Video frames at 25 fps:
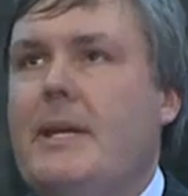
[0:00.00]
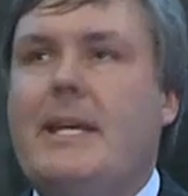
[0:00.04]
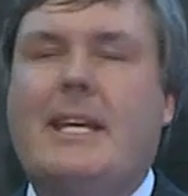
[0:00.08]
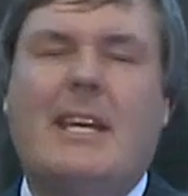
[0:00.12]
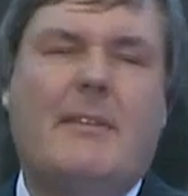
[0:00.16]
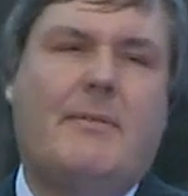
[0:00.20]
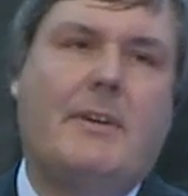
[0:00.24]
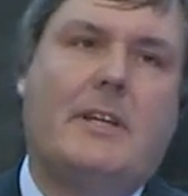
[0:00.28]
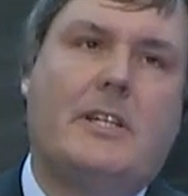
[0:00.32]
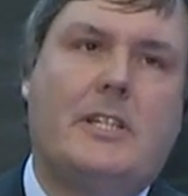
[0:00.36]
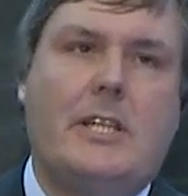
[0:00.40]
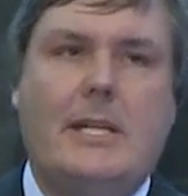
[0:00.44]

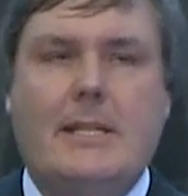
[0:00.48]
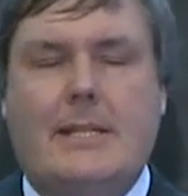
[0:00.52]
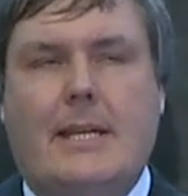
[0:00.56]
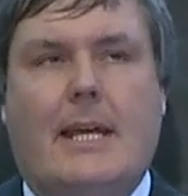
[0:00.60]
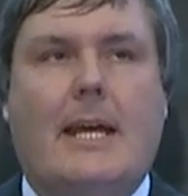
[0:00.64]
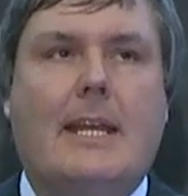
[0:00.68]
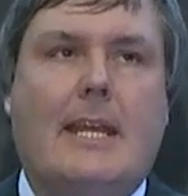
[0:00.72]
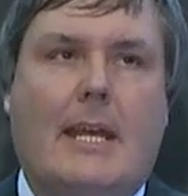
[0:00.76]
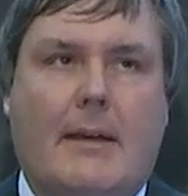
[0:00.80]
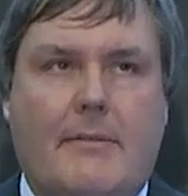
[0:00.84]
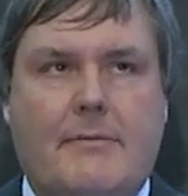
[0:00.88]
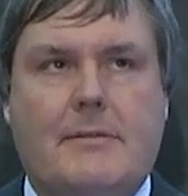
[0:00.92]
give it
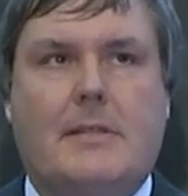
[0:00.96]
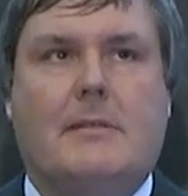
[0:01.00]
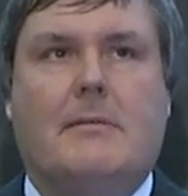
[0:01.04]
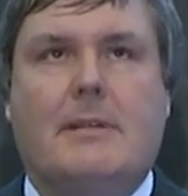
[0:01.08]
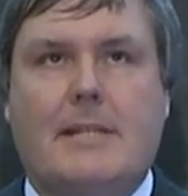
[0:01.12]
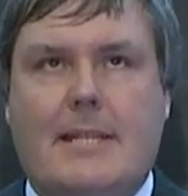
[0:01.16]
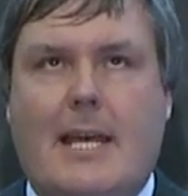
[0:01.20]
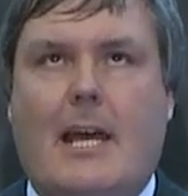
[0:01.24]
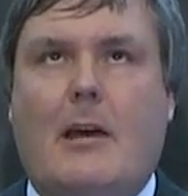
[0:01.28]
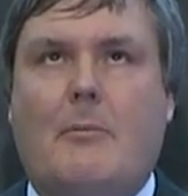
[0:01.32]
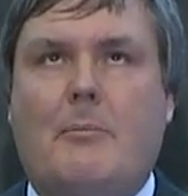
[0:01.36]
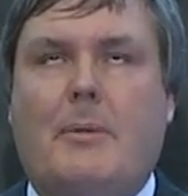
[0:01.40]
GDNF so
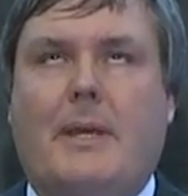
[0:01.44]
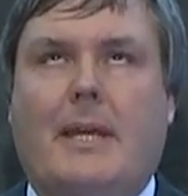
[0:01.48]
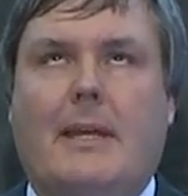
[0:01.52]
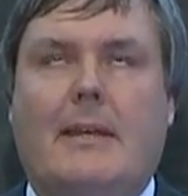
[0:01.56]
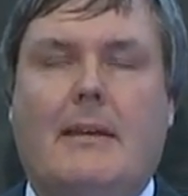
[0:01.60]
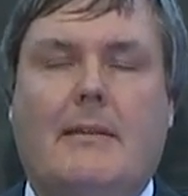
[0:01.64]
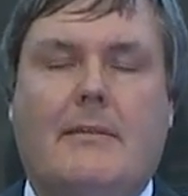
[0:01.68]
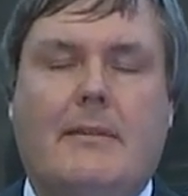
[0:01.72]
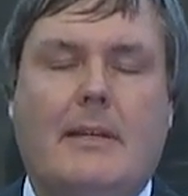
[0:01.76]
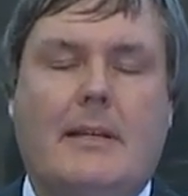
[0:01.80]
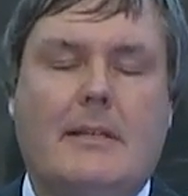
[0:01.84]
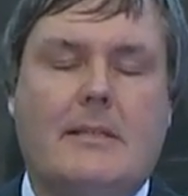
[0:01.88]
it's happy
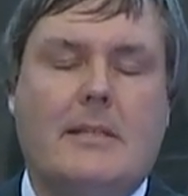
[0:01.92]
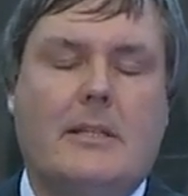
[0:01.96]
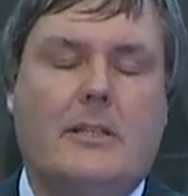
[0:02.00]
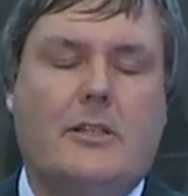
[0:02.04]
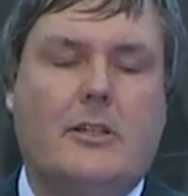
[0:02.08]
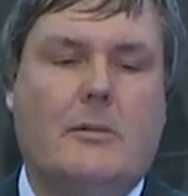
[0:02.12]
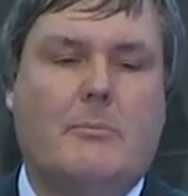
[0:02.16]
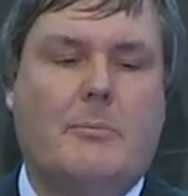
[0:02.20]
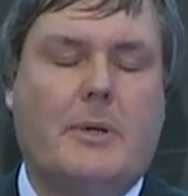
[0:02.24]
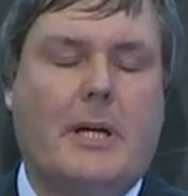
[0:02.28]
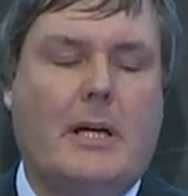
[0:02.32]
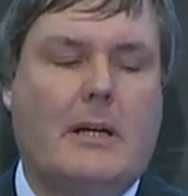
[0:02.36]
and it thinks it
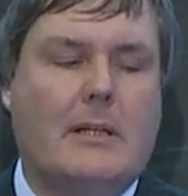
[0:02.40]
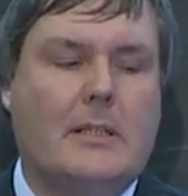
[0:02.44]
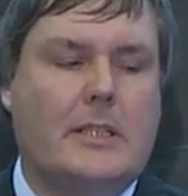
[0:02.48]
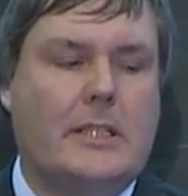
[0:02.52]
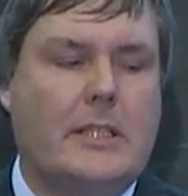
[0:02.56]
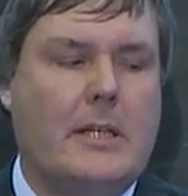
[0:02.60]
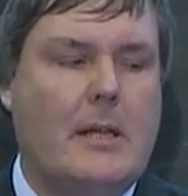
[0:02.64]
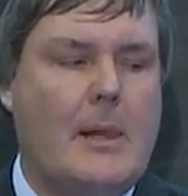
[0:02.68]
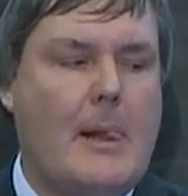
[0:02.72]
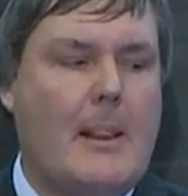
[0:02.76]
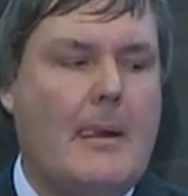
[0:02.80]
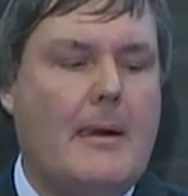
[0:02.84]
should
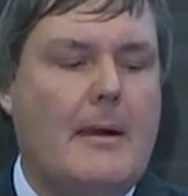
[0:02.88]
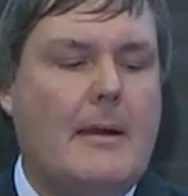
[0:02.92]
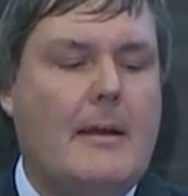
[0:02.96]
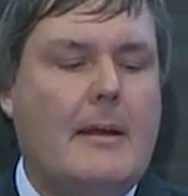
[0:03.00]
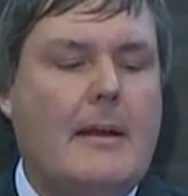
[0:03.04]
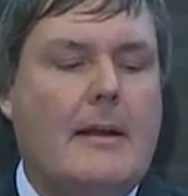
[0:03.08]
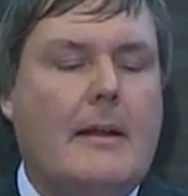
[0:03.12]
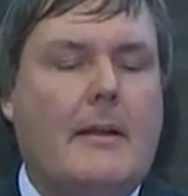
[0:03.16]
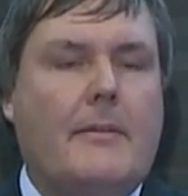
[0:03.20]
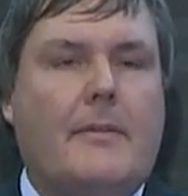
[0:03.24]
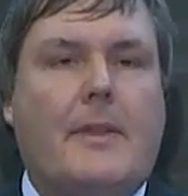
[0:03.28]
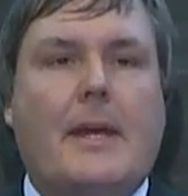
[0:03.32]
branch,
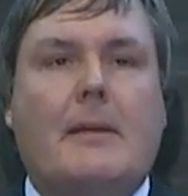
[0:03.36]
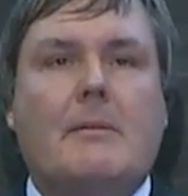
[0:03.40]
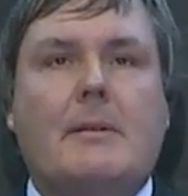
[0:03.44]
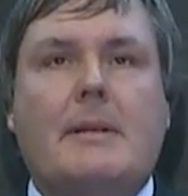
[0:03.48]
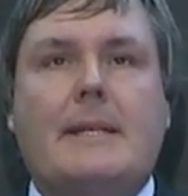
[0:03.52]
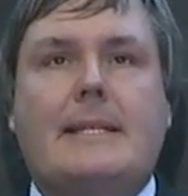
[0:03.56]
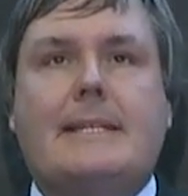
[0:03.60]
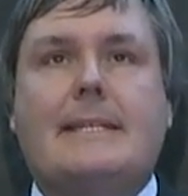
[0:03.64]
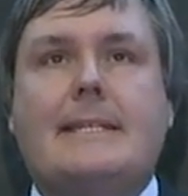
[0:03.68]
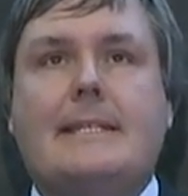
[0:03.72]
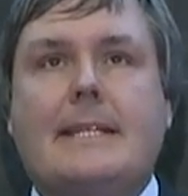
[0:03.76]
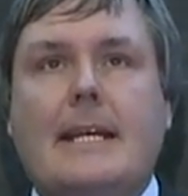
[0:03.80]
then
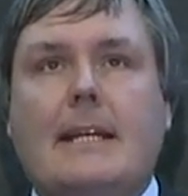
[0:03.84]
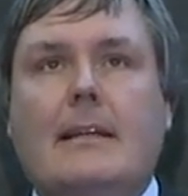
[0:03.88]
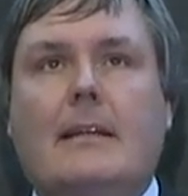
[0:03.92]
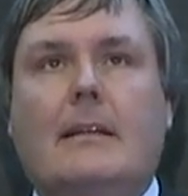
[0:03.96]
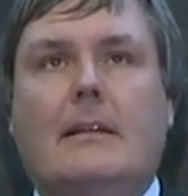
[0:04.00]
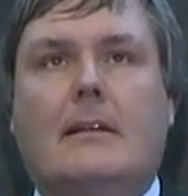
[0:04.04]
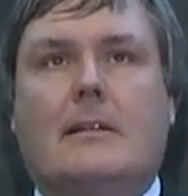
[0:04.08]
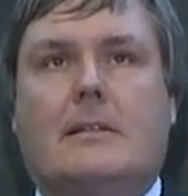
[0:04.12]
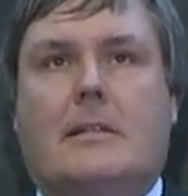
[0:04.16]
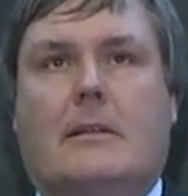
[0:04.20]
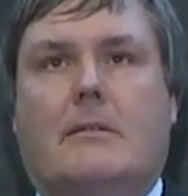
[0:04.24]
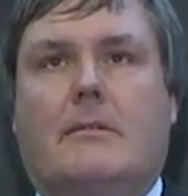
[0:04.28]
we
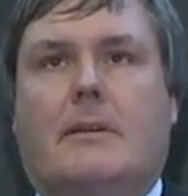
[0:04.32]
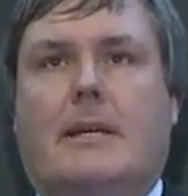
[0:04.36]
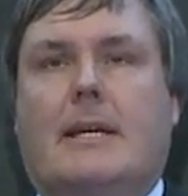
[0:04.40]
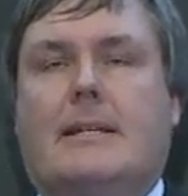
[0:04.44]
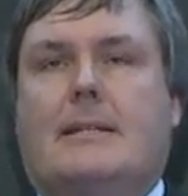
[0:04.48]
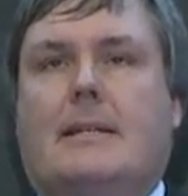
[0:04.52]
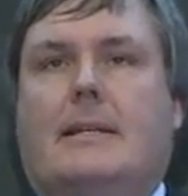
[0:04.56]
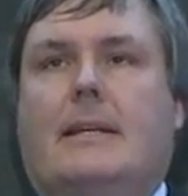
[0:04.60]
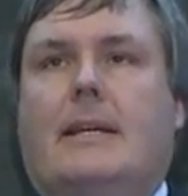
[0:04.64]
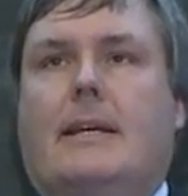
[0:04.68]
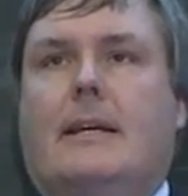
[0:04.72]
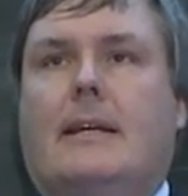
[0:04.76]
still don't
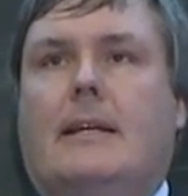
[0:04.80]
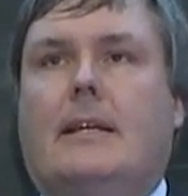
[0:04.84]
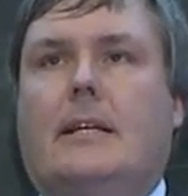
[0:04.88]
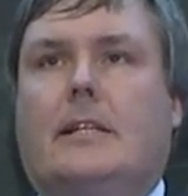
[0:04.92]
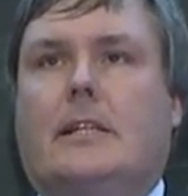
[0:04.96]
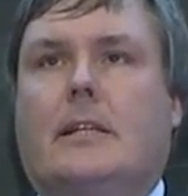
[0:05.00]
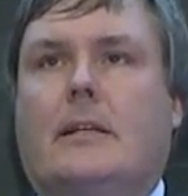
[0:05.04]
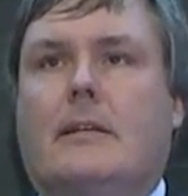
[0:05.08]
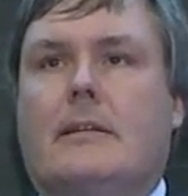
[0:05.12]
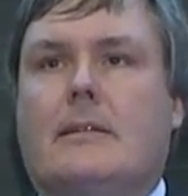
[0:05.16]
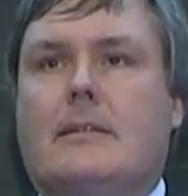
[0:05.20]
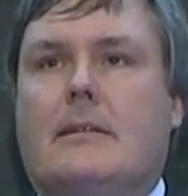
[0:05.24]
get any
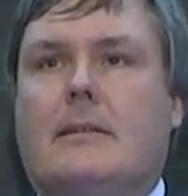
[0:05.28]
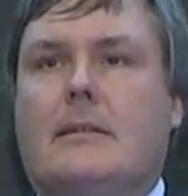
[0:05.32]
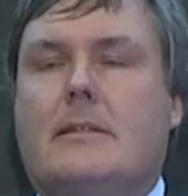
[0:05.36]
collisions.